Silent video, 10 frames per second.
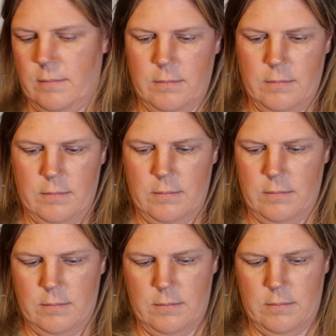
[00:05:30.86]

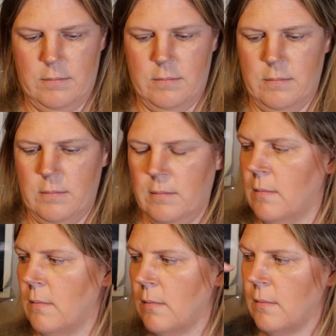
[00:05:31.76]

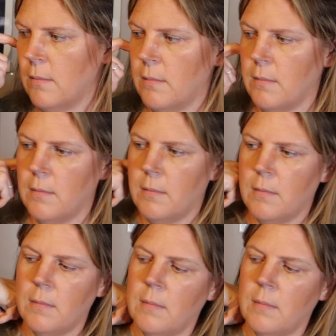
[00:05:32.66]
[no speech]